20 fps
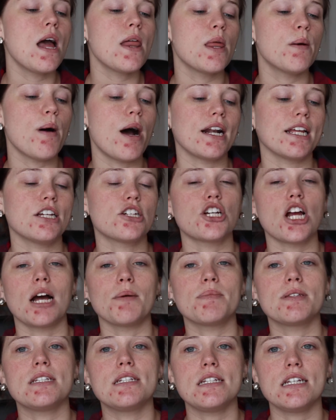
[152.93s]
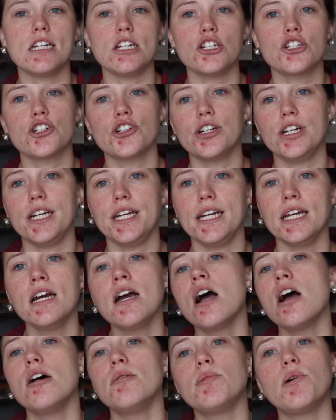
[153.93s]
the Body Shop's Tea Tree
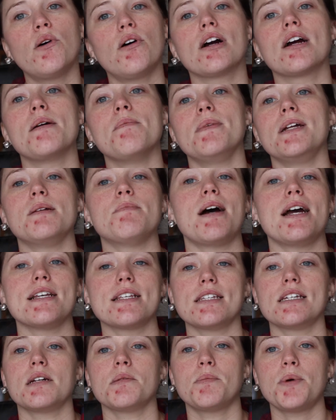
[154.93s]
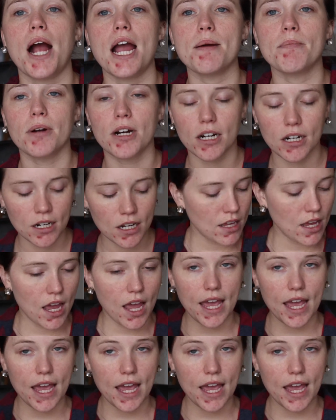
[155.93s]
Pore Minimizing Primer.